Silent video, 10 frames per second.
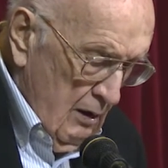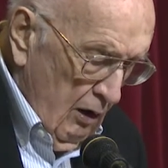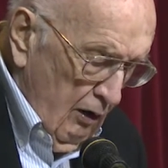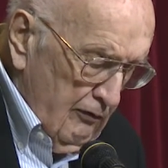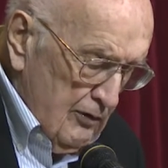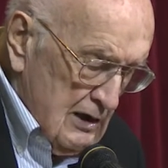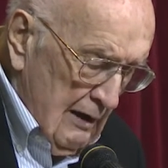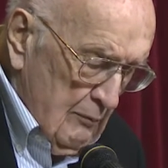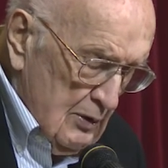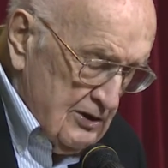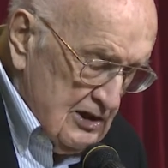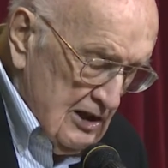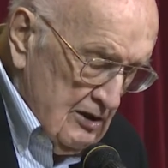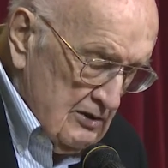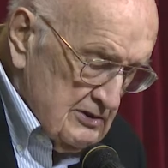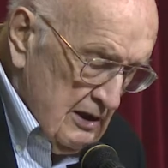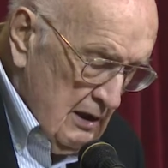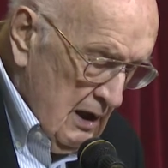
Overcome with tears,